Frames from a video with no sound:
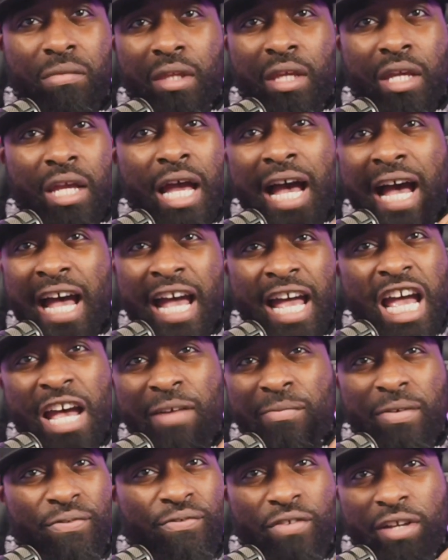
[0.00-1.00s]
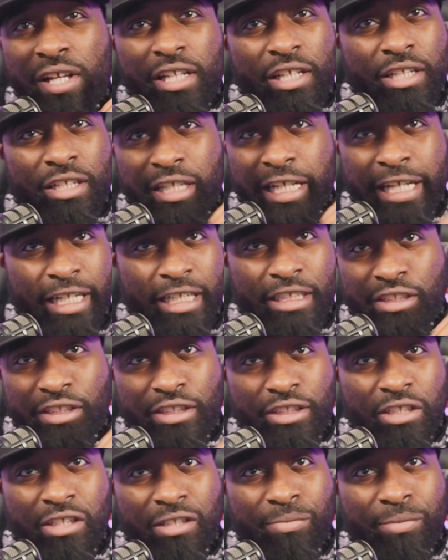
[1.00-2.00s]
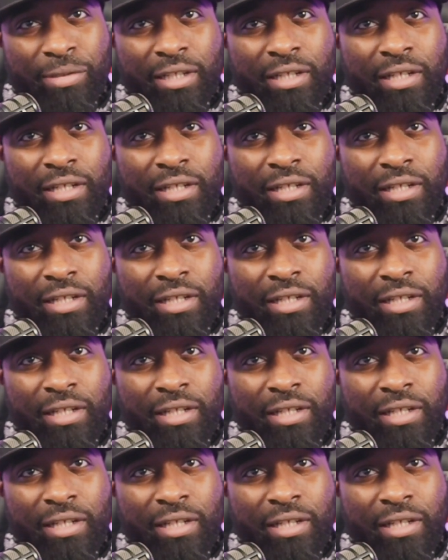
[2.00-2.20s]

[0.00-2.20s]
have a feeling, ladies and gentlemen,